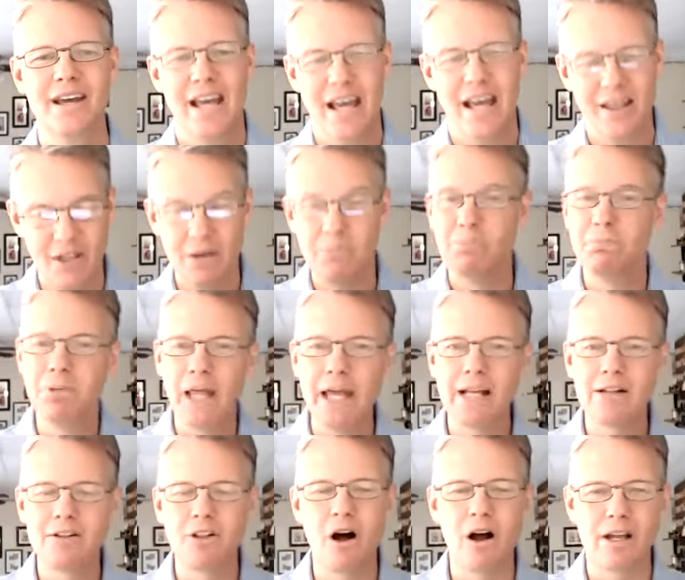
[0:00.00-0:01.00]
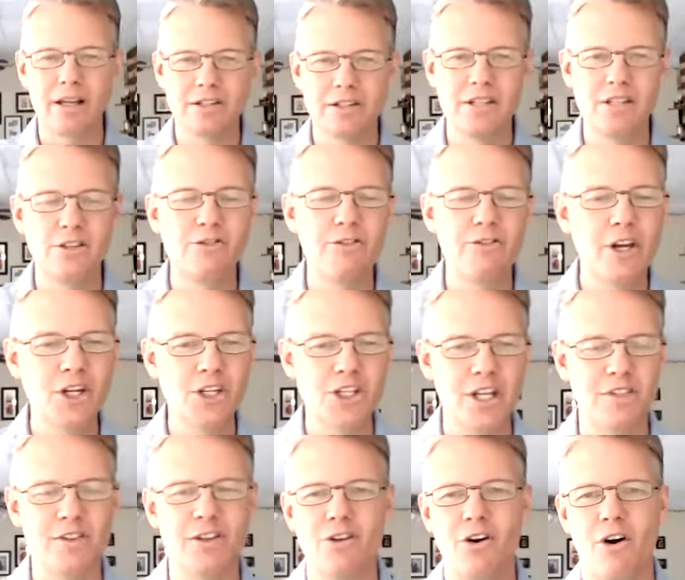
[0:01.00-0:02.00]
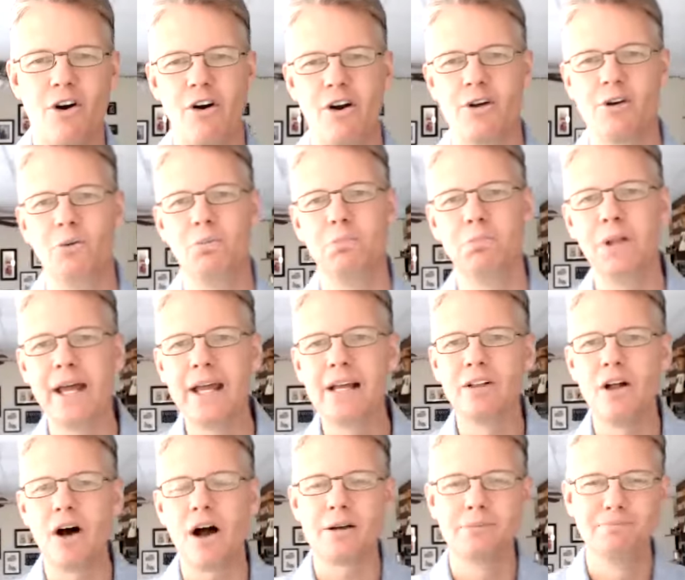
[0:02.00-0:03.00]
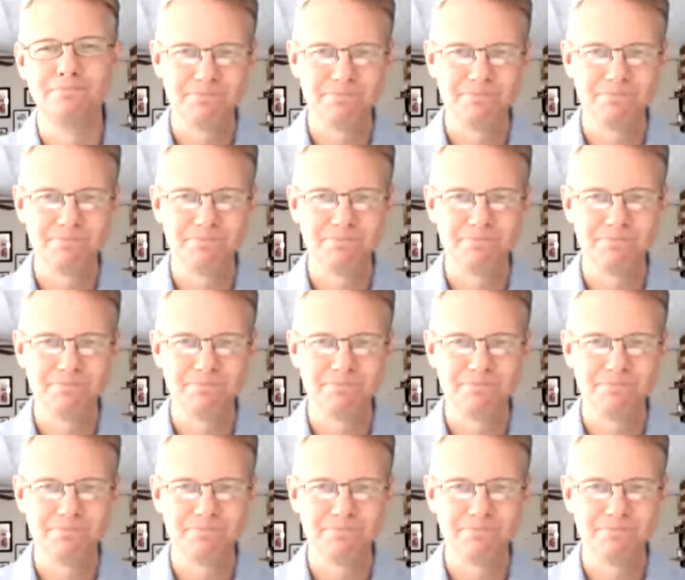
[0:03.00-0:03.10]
And then Blakelock, as he's finishing this article, Blakelock